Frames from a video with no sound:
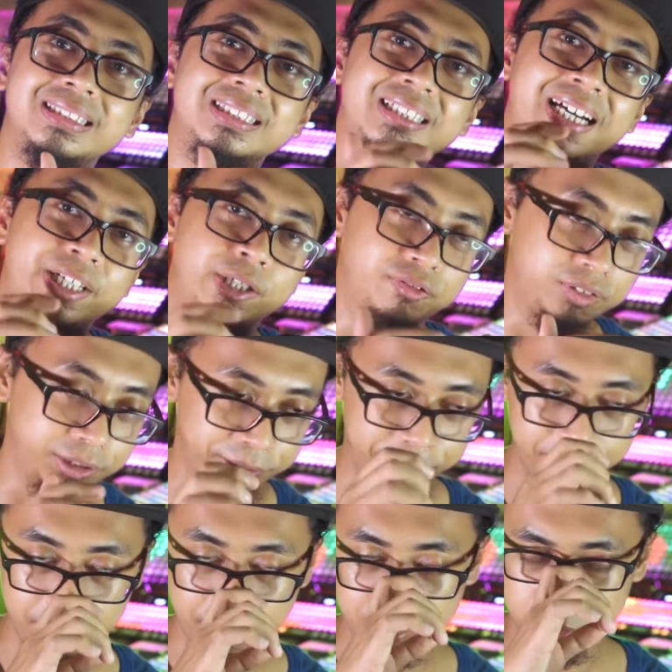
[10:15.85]
kind of
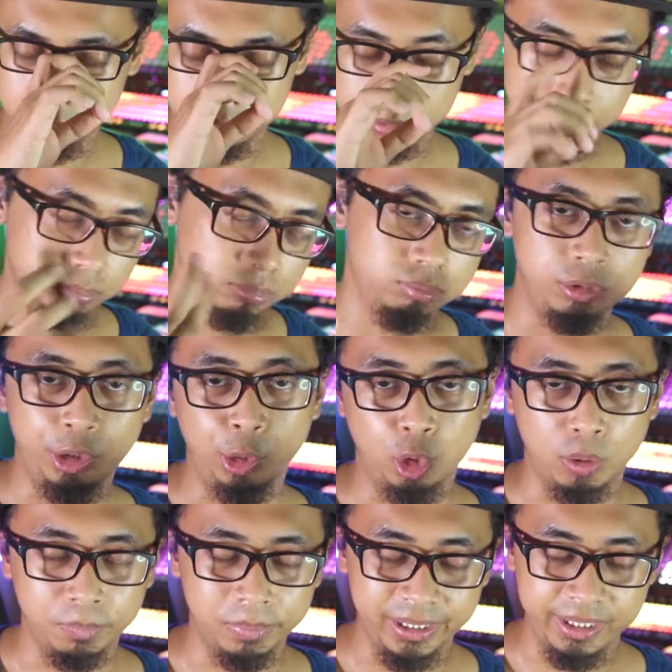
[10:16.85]
grip, so no
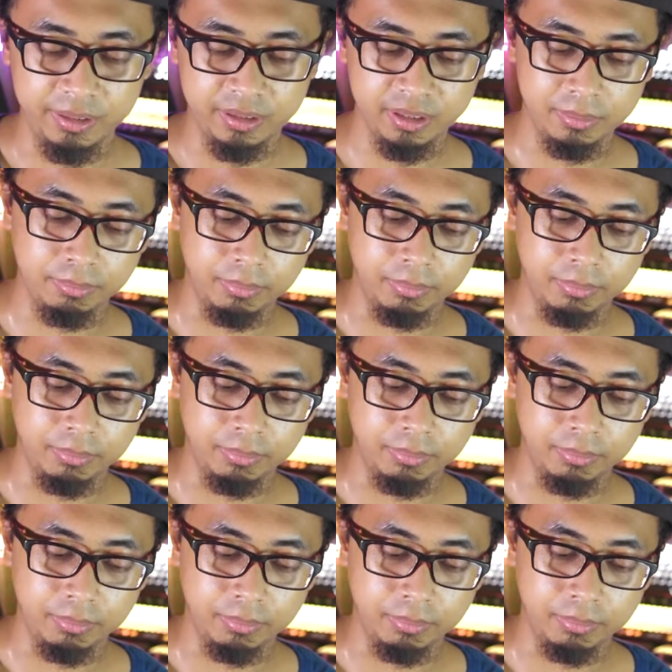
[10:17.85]
complaints.